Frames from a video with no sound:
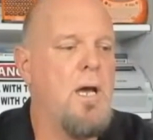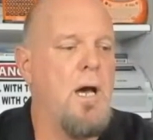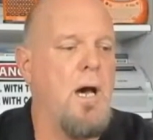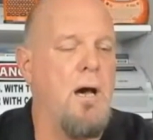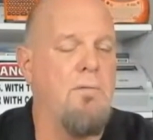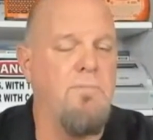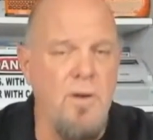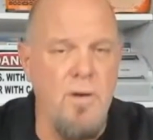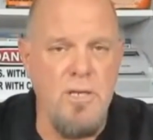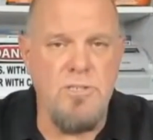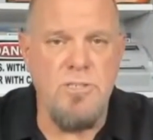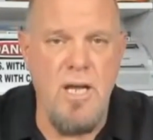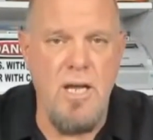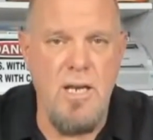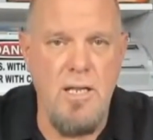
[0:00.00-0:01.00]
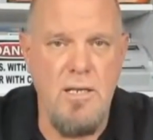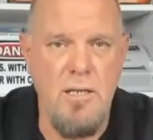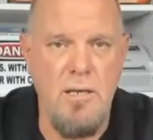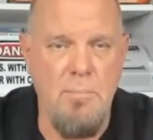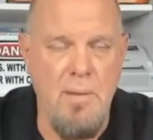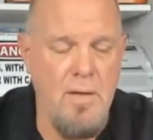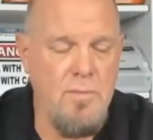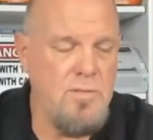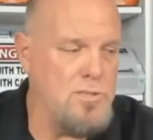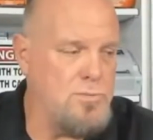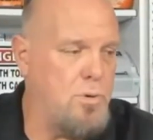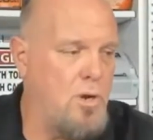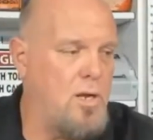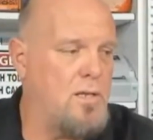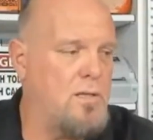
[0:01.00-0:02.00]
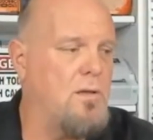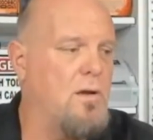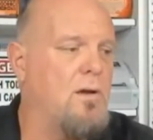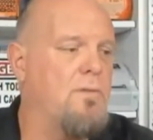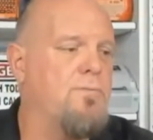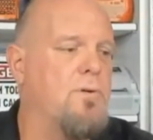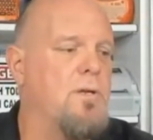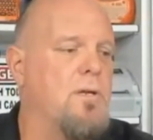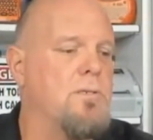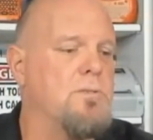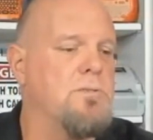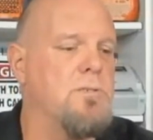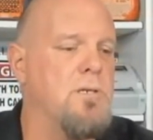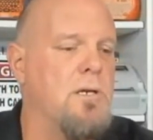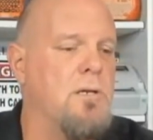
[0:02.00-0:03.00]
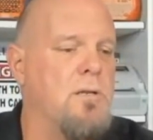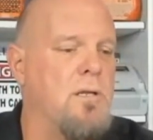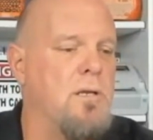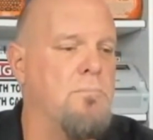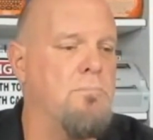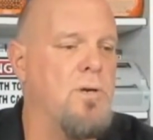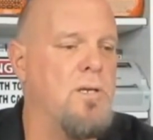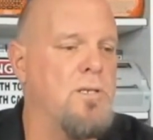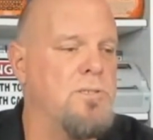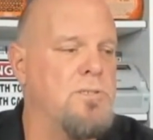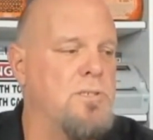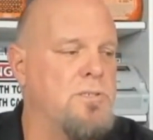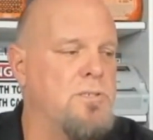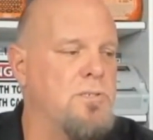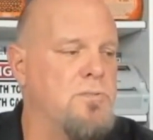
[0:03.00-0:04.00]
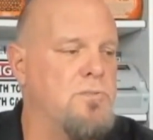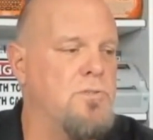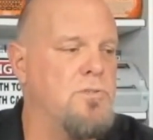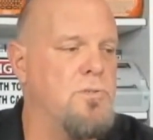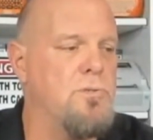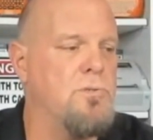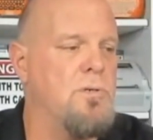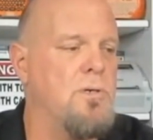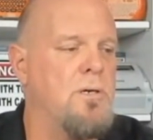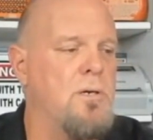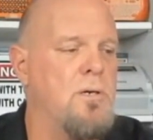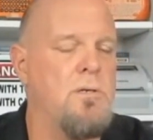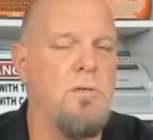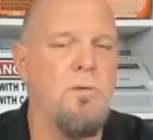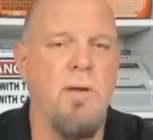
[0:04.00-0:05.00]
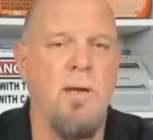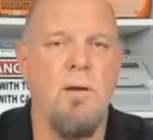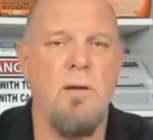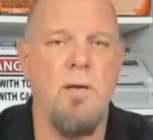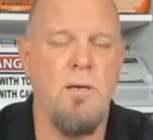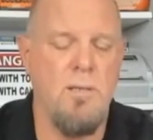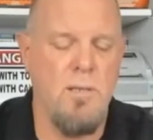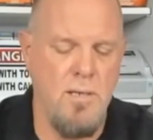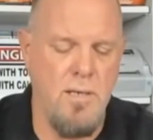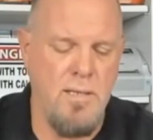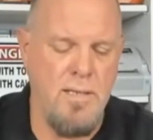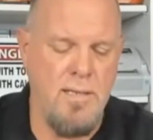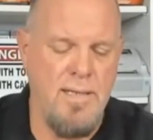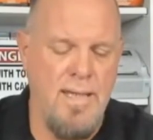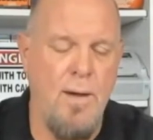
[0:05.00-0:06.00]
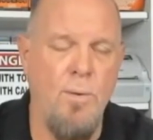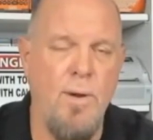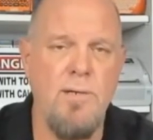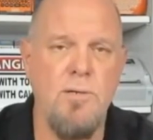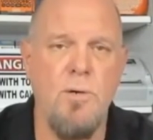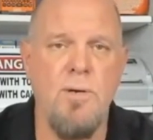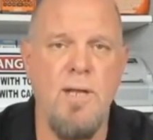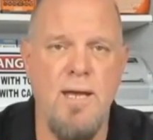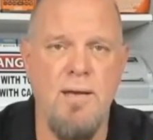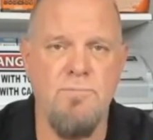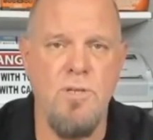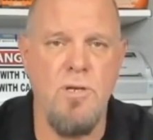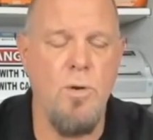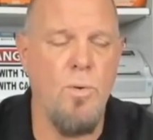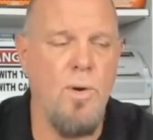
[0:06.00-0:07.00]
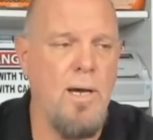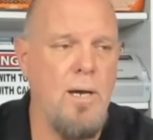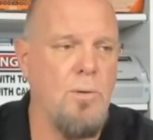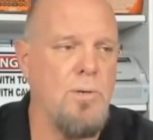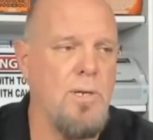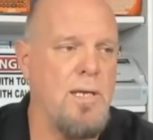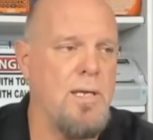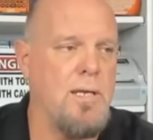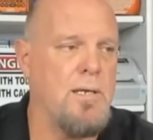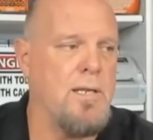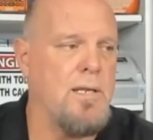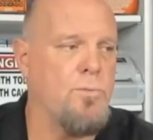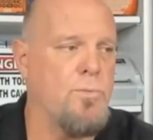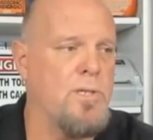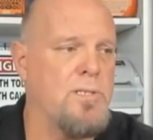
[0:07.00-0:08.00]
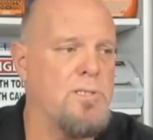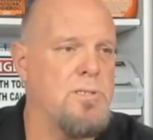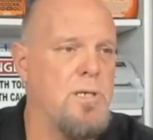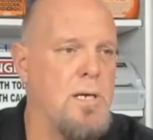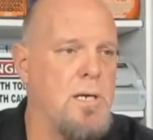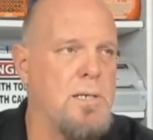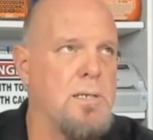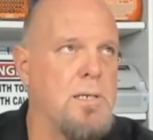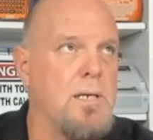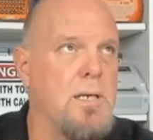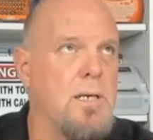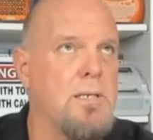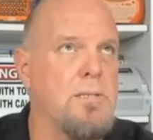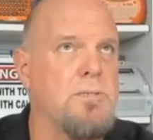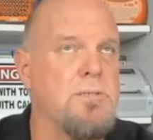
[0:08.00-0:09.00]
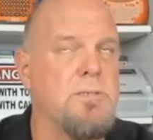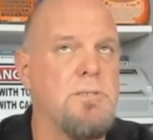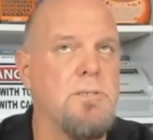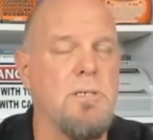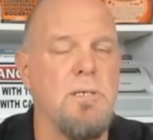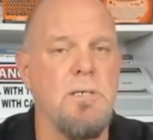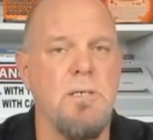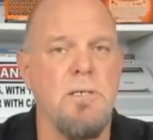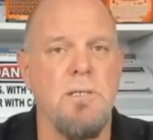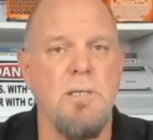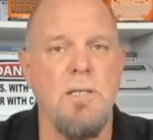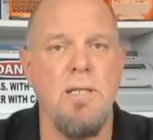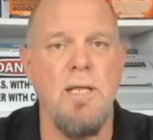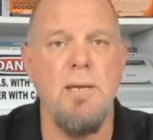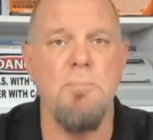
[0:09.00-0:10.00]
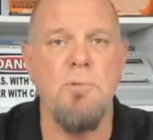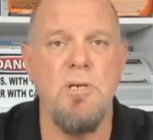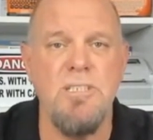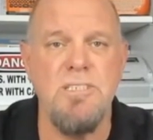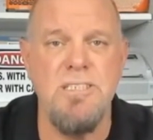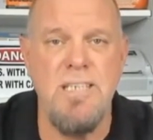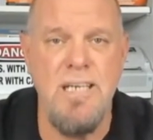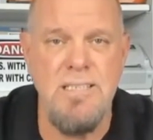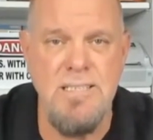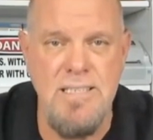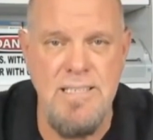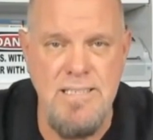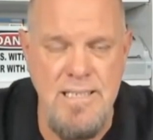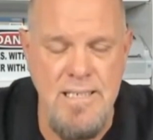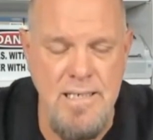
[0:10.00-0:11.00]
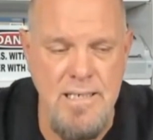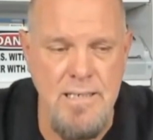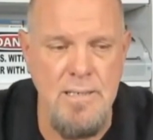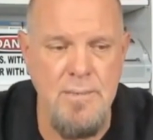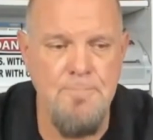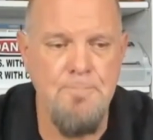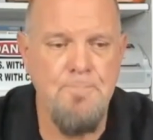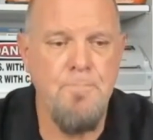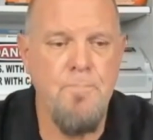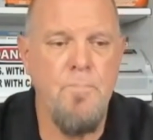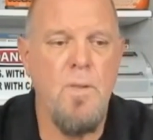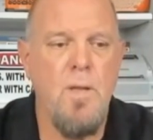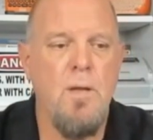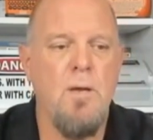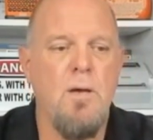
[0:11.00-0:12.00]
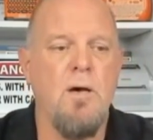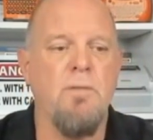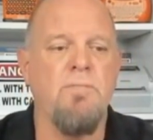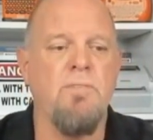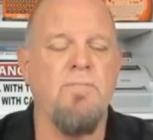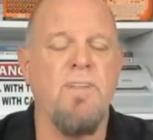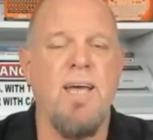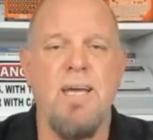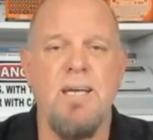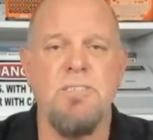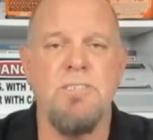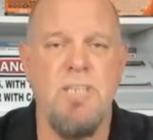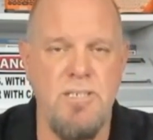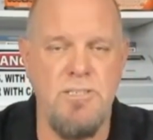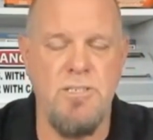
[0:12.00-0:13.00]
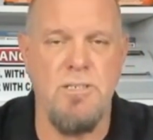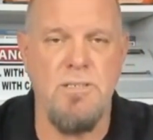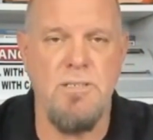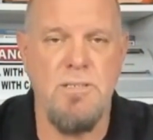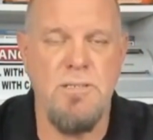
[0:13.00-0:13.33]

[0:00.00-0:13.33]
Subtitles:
I'm very excited about these product offerings. It brings us into a new era, and now I don't have to go out and really talk against the labor intensity of the flagization.